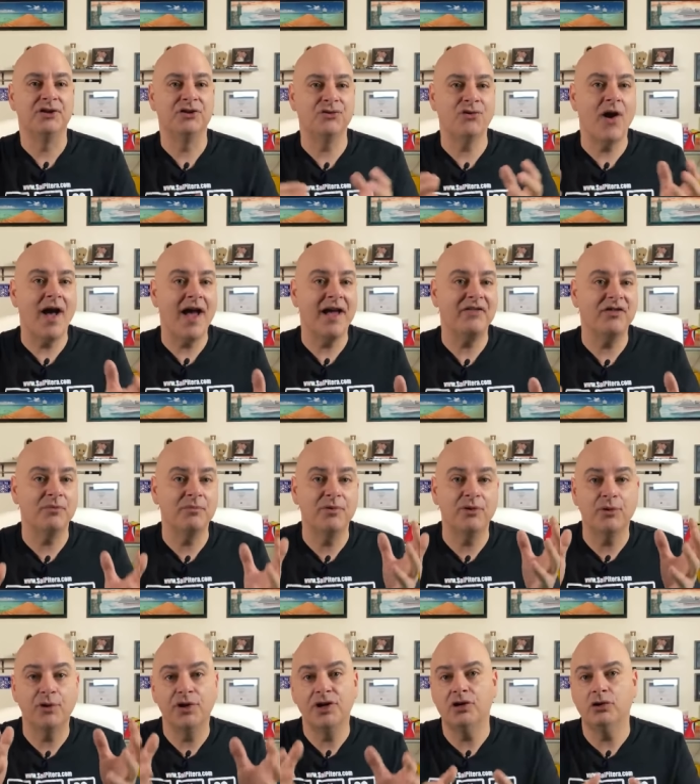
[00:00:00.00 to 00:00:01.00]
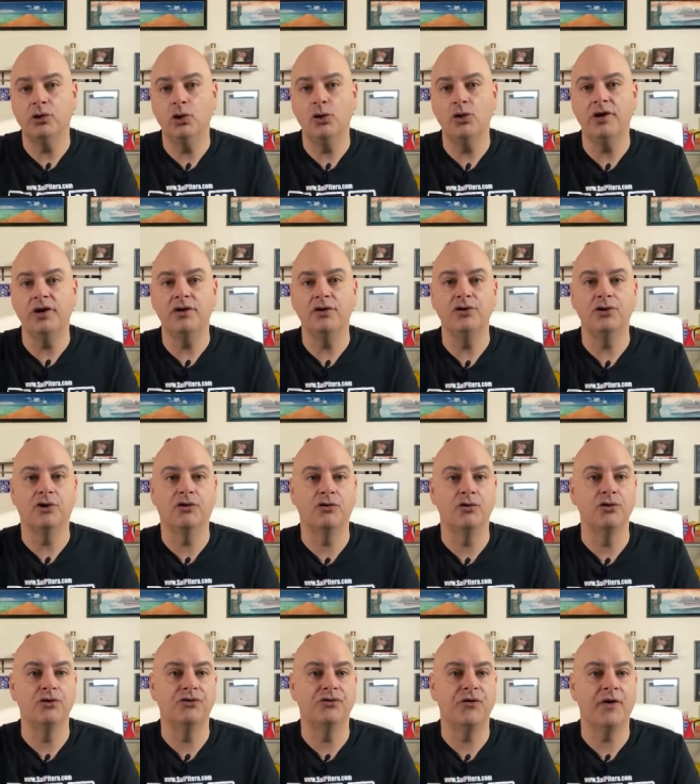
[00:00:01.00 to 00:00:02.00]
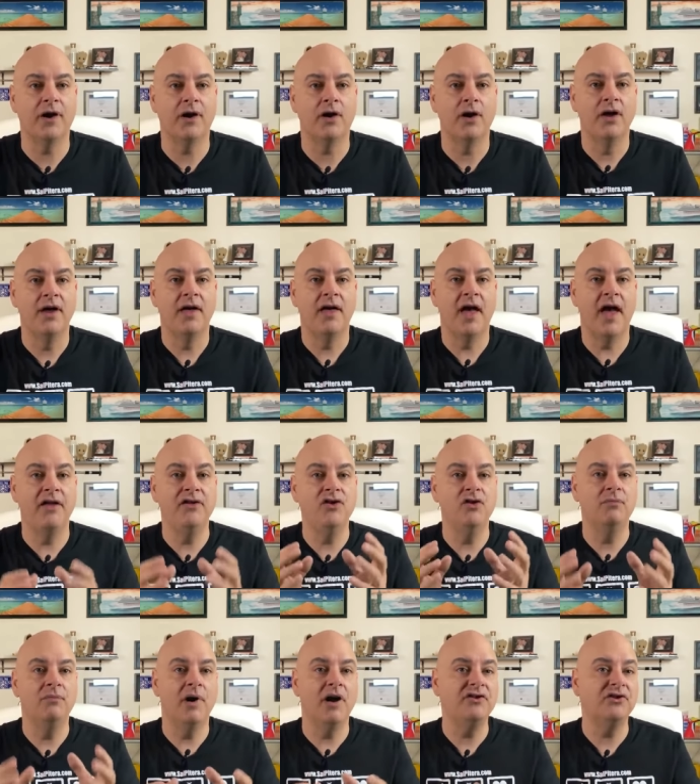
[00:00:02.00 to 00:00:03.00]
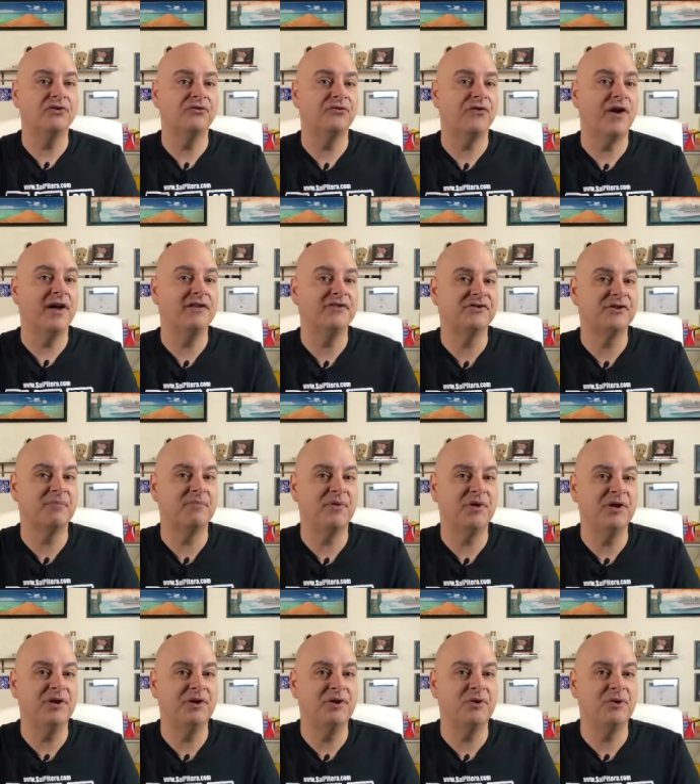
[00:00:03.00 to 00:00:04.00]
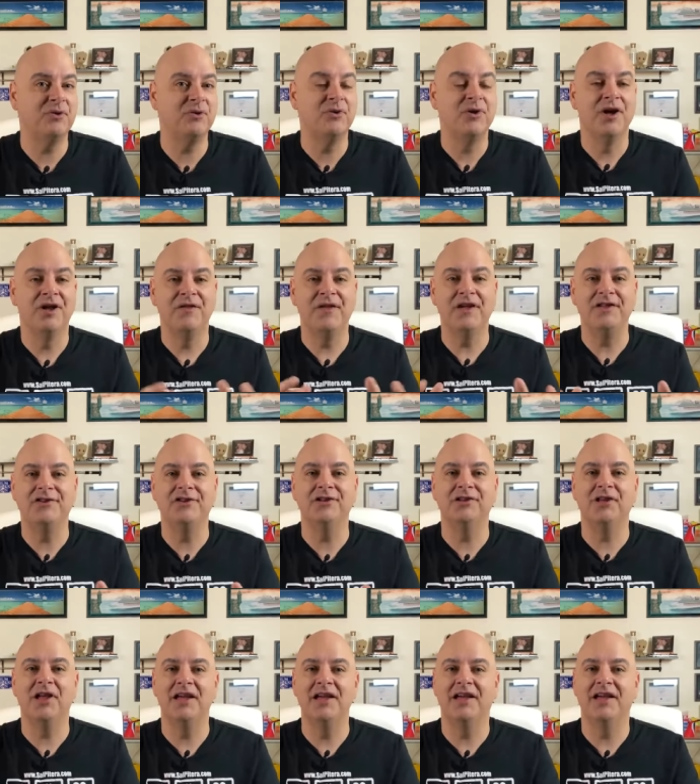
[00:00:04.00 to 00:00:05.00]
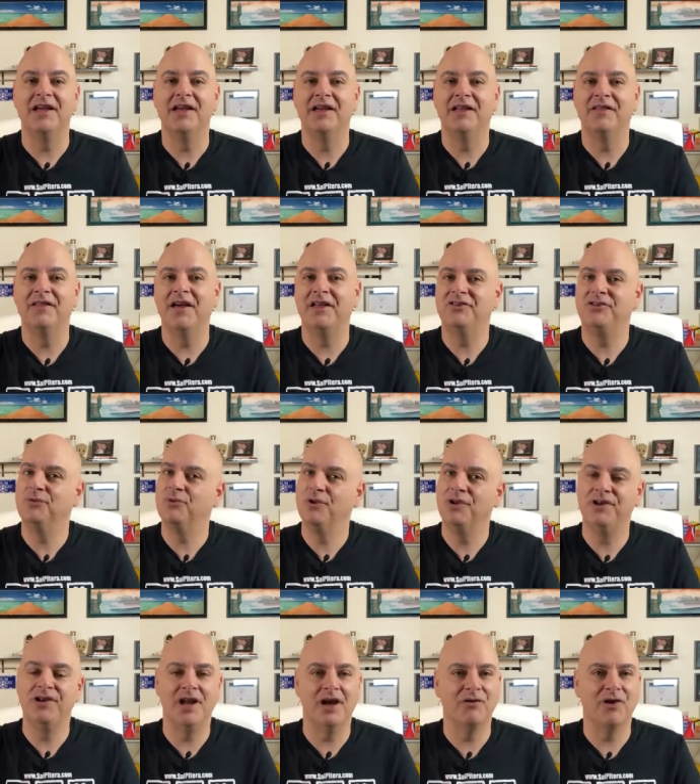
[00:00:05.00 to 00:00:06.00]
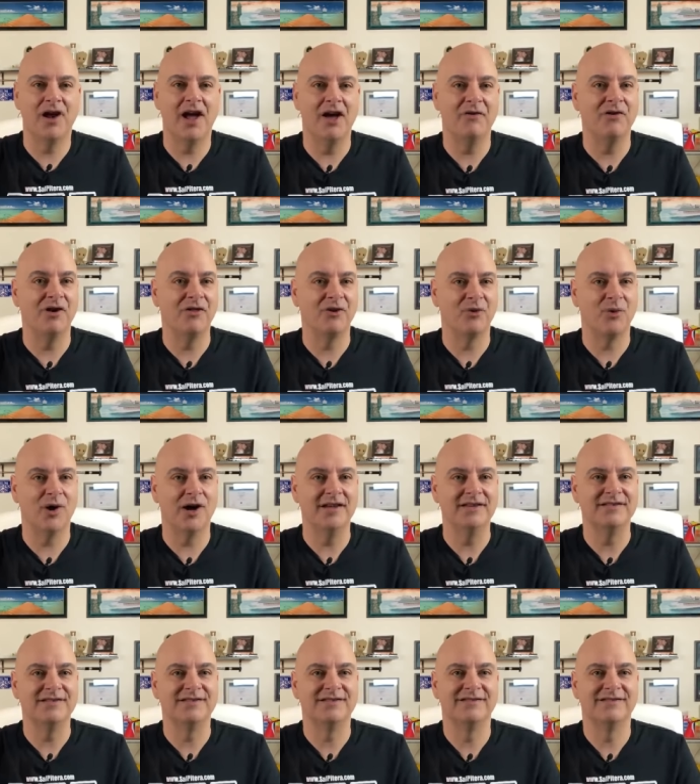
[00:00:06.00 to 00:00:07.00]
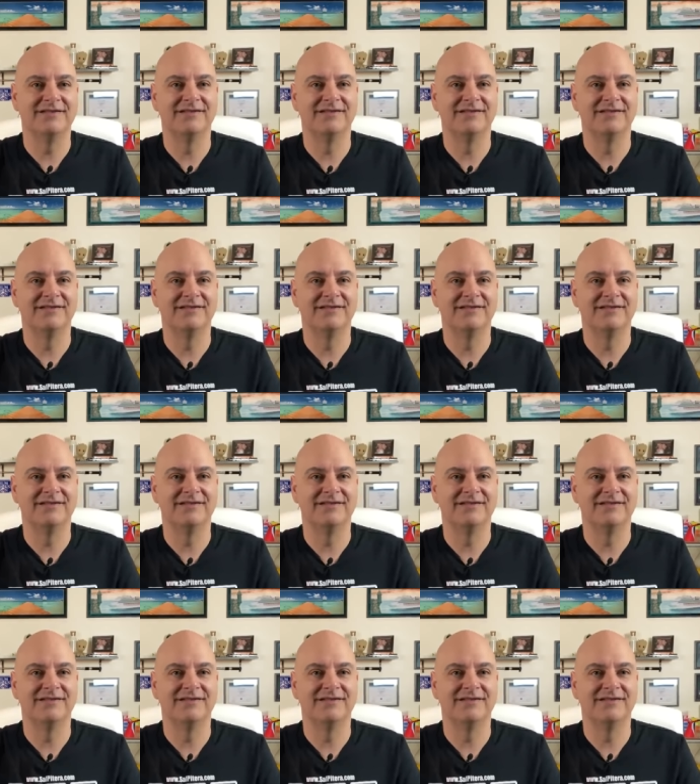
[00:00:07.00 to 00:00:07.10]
Try them, they're included in your cruise fare, and you might just find something new that you like that you would never have otherwise.